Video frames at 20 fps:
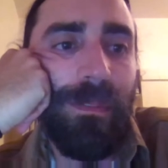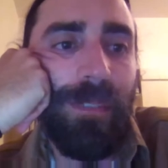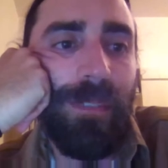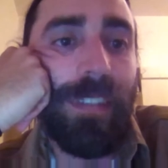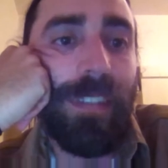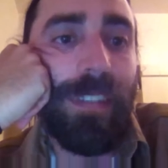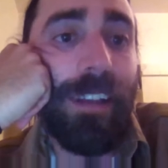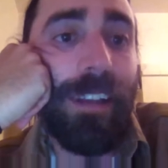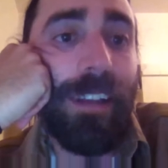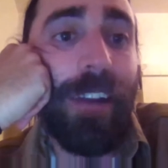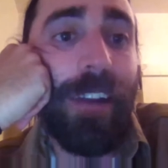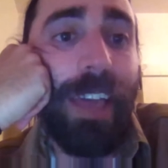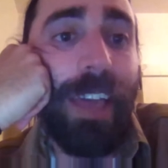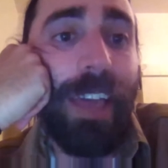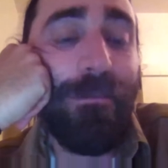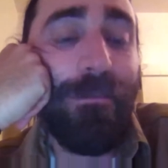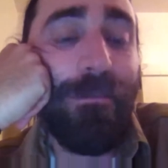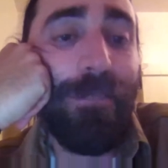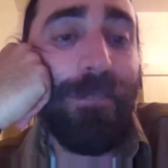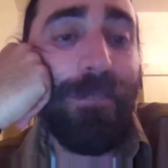because they are
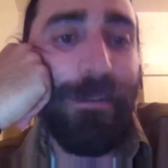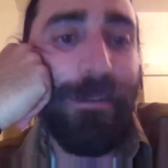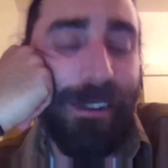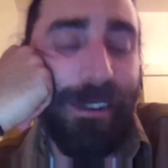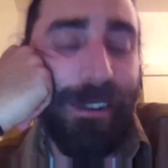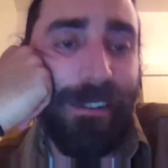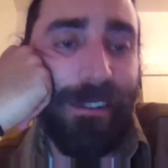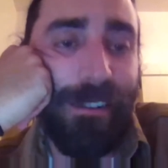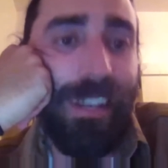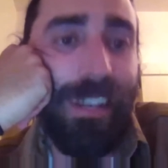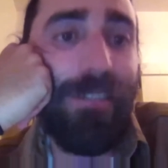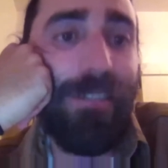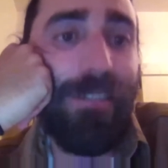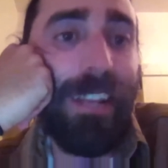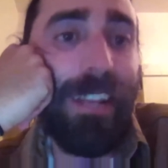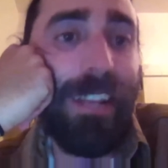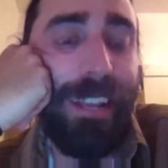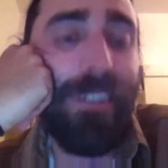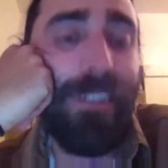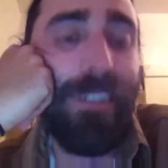everywhere, even
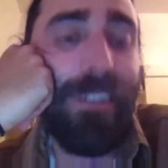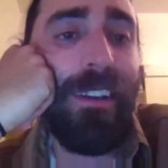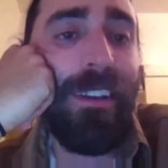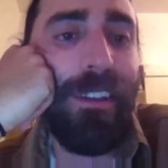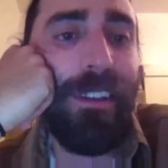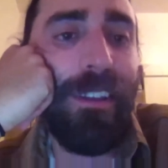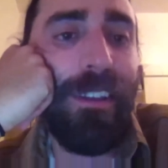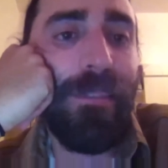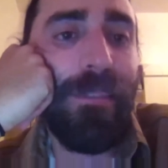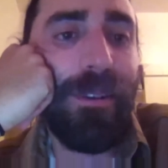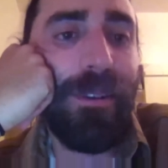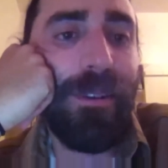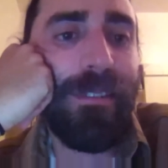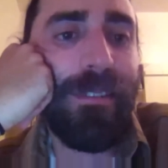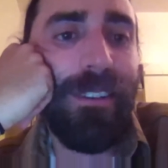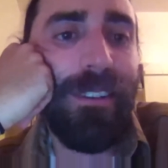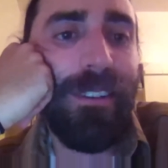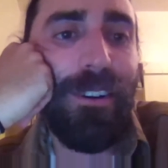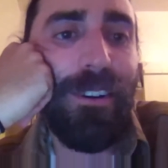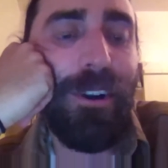in the most
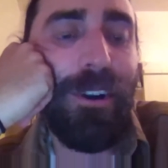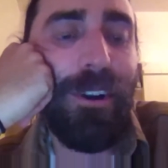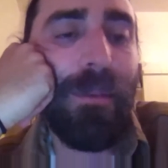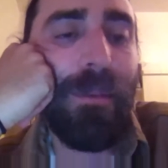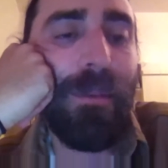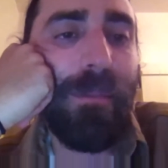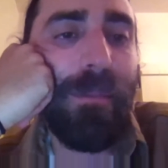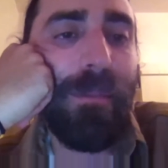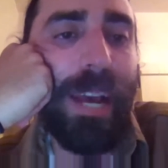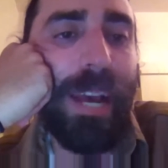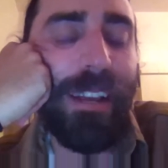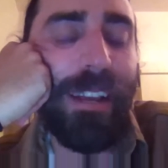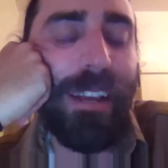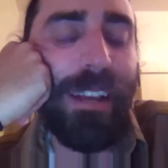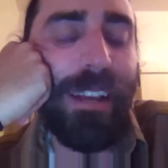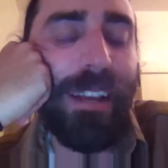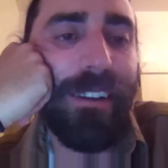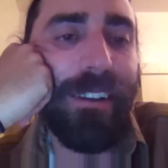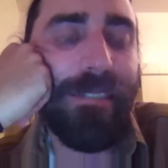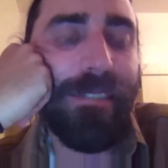urban
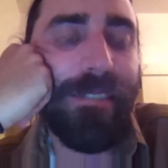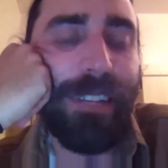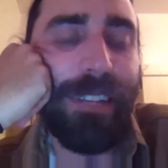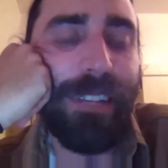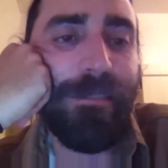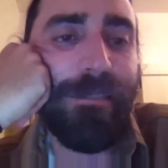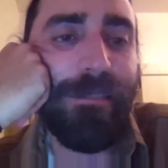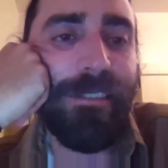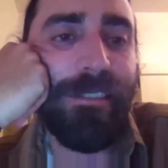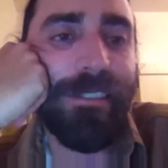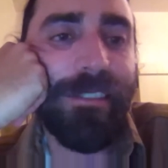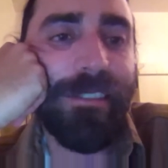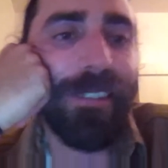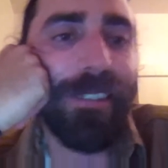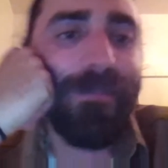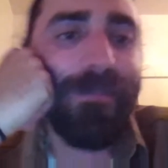backyard in San Francisco.